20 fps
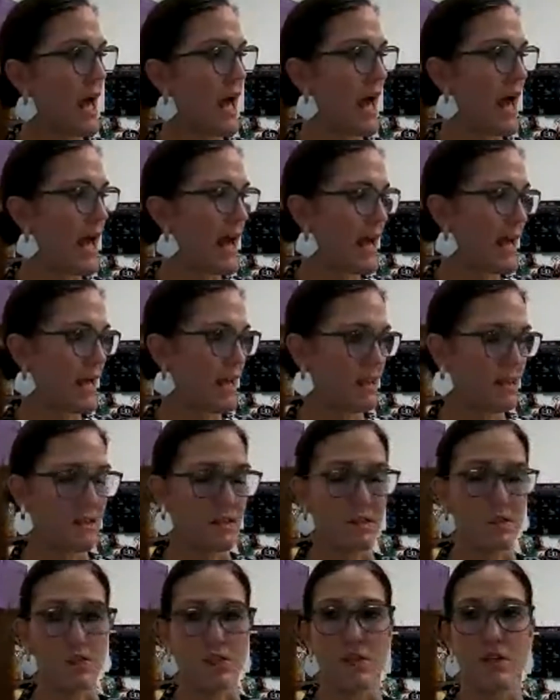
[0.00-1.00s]

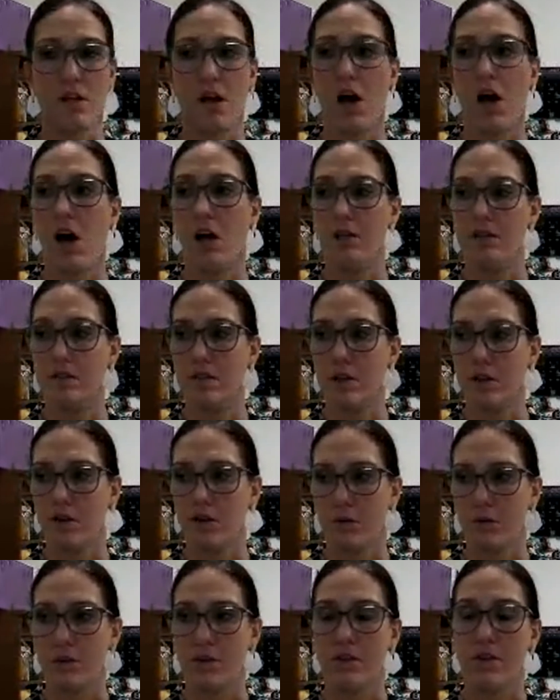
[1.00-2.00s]
And
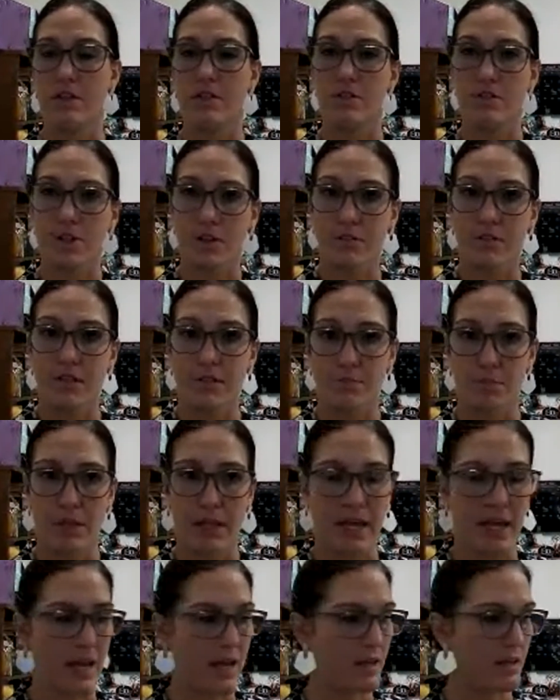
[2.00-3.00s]
also the service
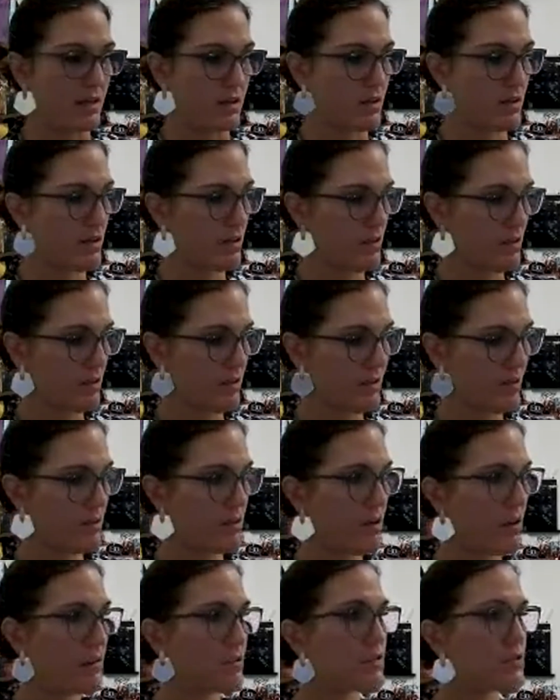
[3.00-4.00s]
plan.
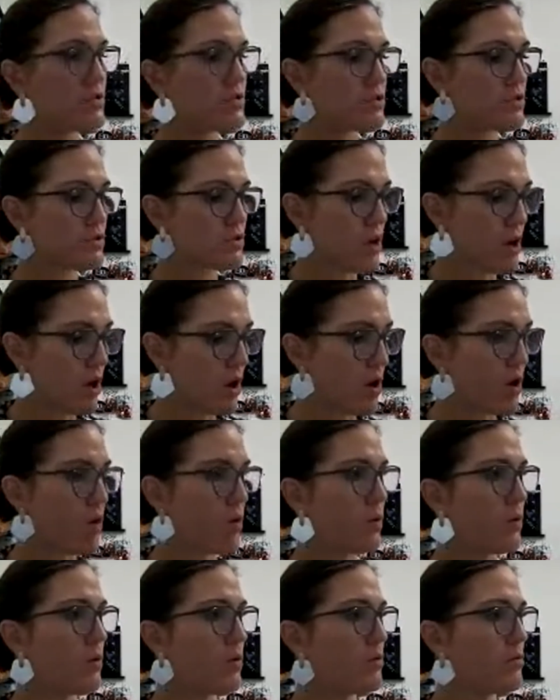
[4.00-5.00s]

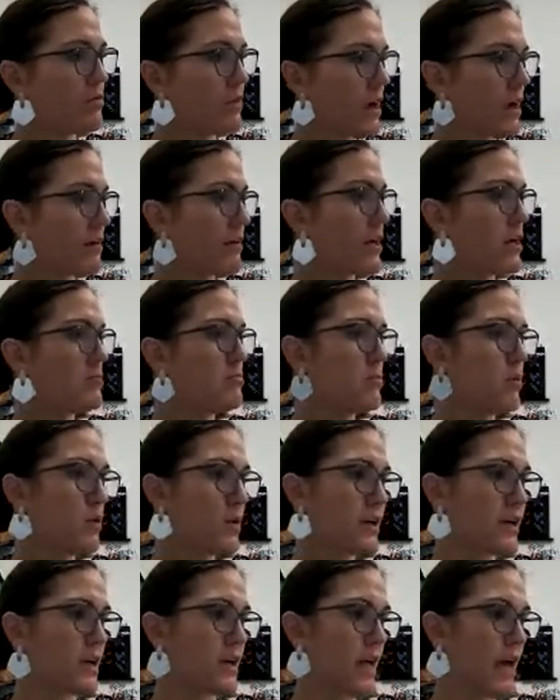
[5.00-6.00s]
So very
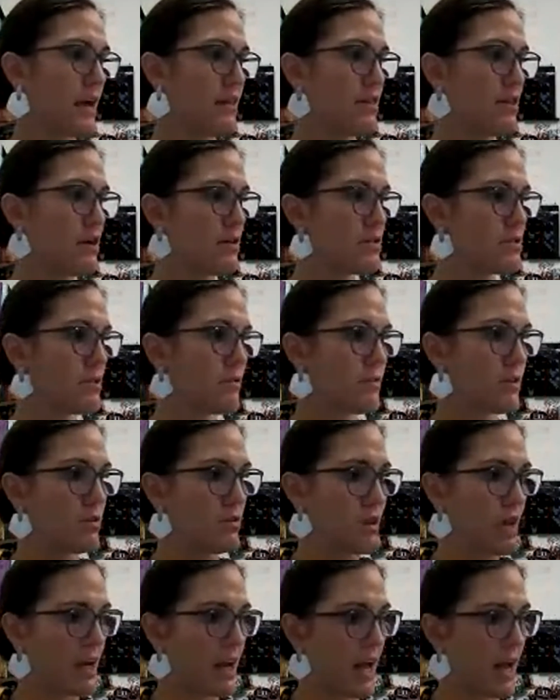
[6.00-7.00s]
important. And those of you
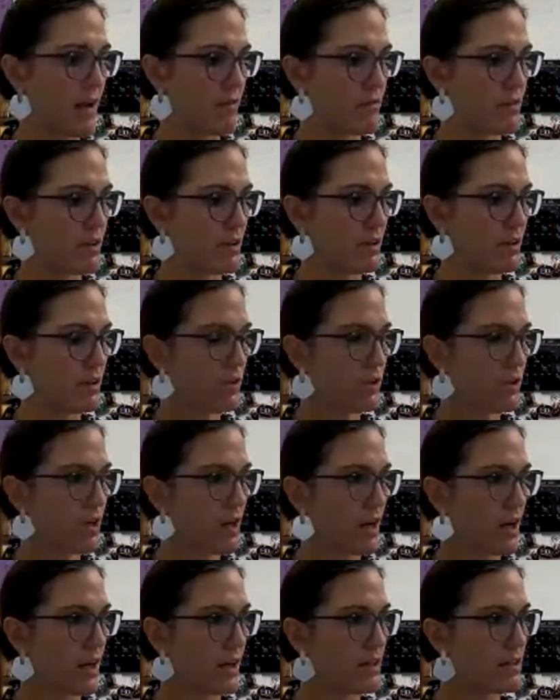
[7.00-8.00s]
that have the
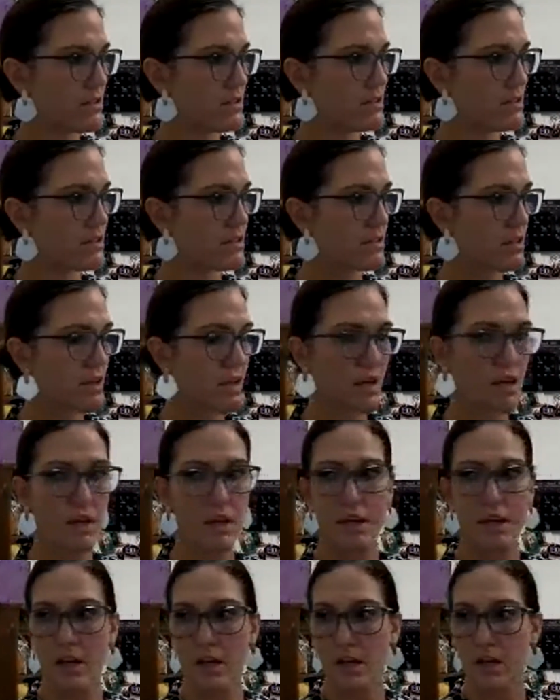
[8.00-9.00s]
LURAs,
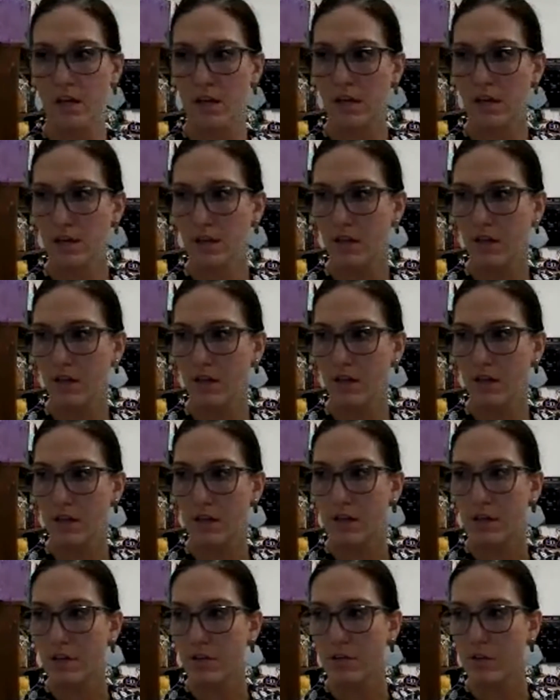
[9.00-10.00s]

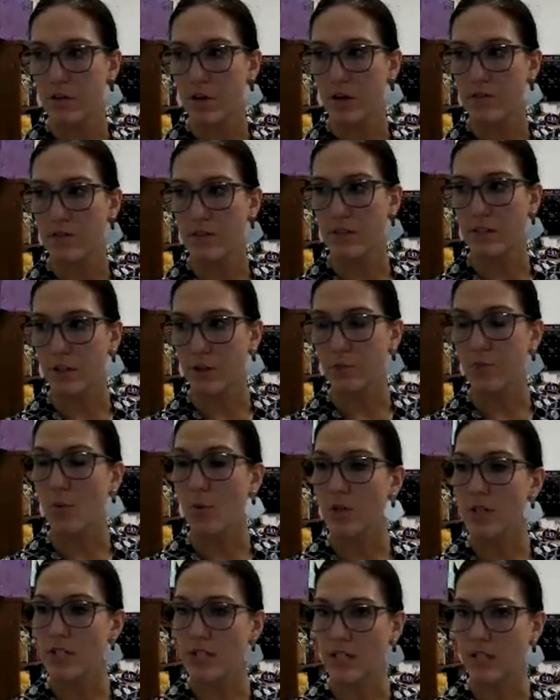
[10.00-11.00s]
you have a little
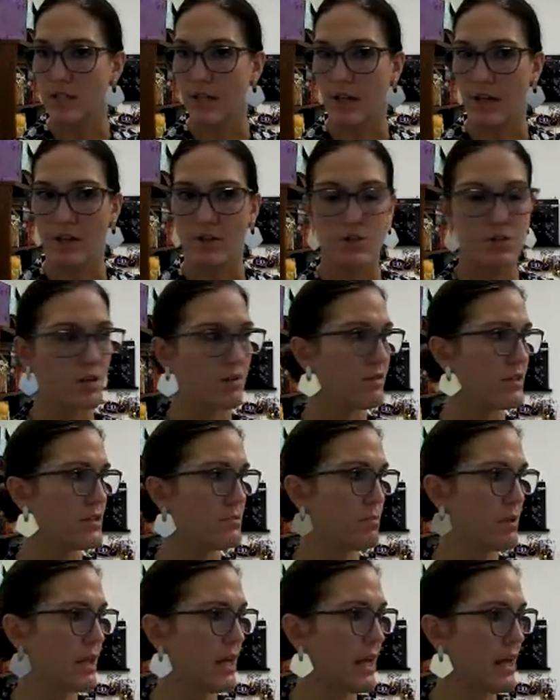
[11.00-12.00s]
more detailed
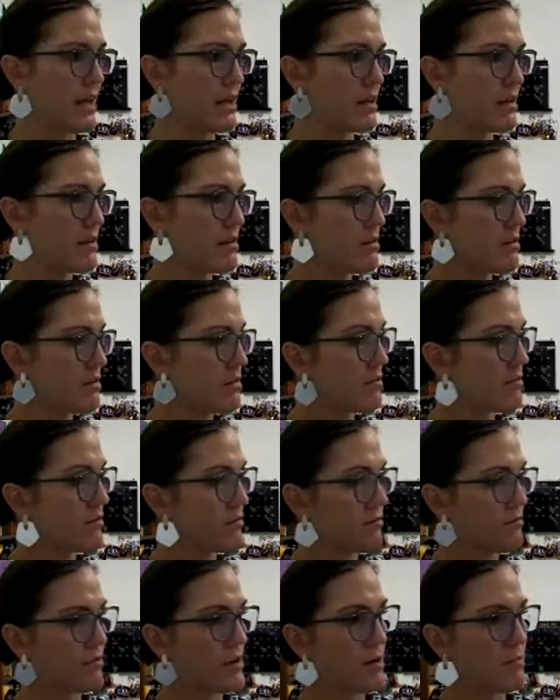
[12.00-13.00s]
service plan
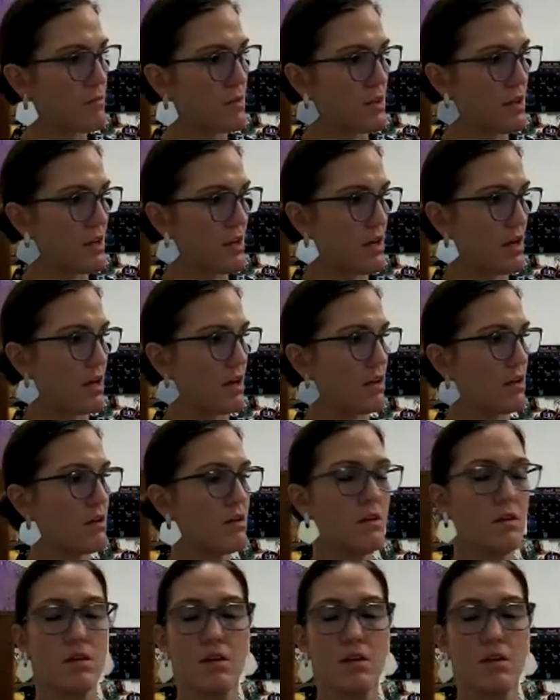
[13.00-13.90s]
from the